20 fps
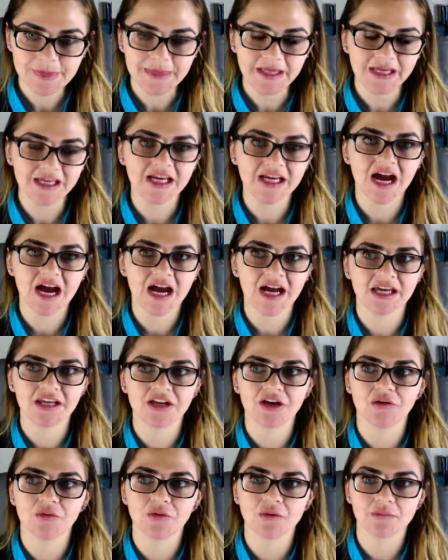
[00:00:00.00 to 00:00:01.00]
Like I
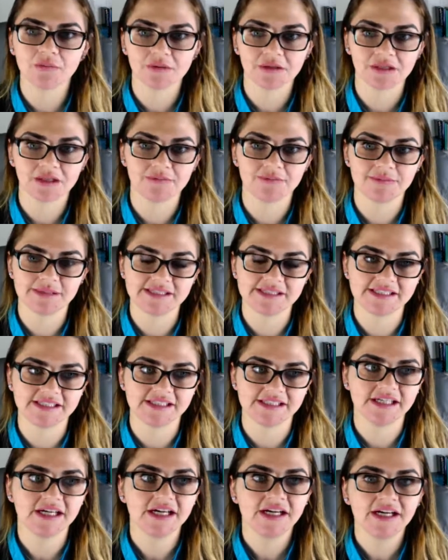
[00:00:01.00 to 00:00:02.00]
know we're really
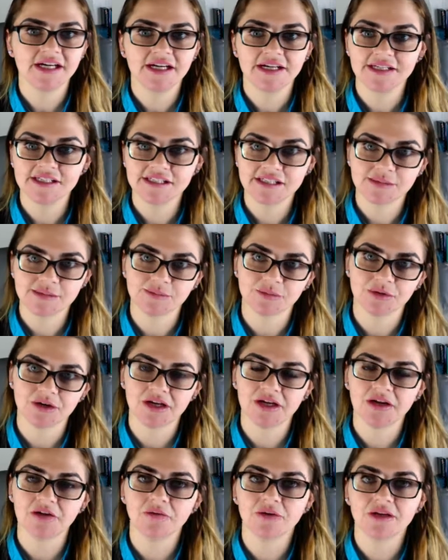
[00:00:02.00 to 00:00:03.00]
busy in
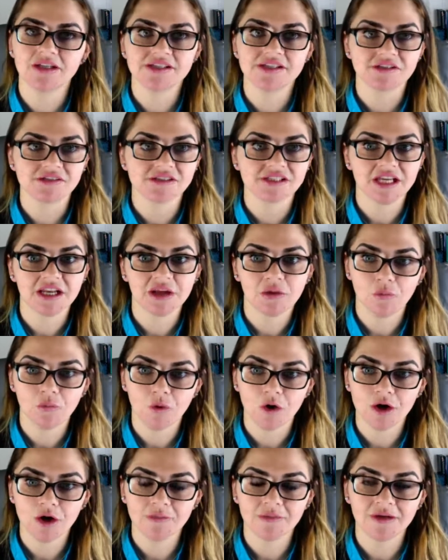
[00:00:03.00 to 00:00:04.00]
spring when it starts getting
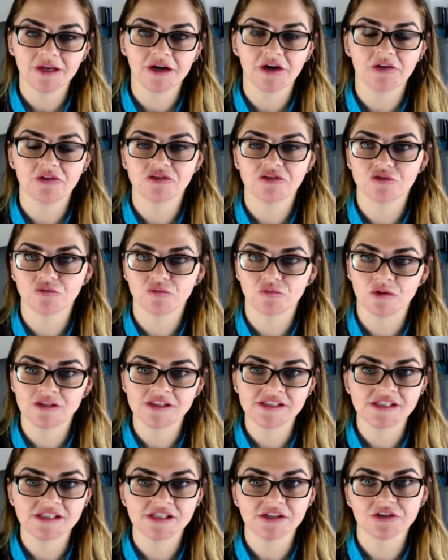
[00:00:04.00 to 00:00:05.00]
warm. We get all those
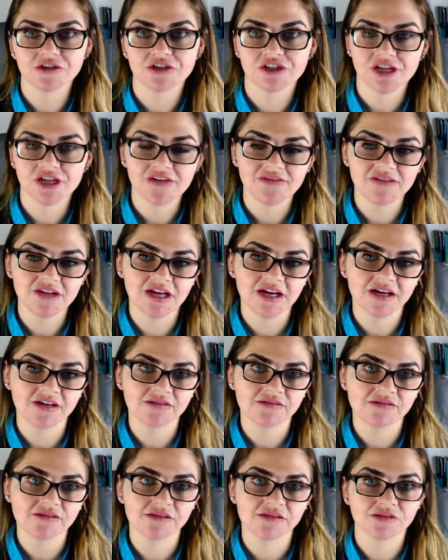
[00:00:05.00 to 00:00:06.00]
once a year shave
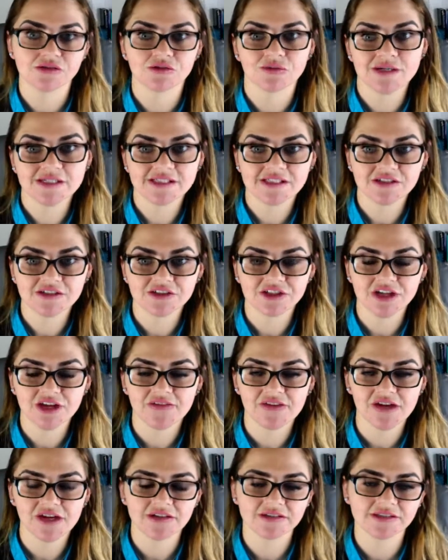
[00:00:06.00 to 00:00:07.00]
downs or twice a year shave
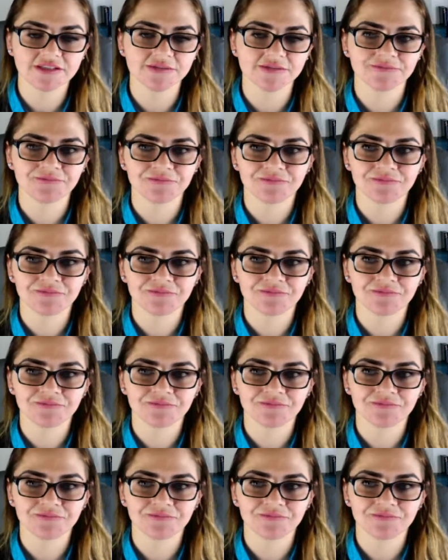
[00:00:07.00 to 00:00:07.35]
downs.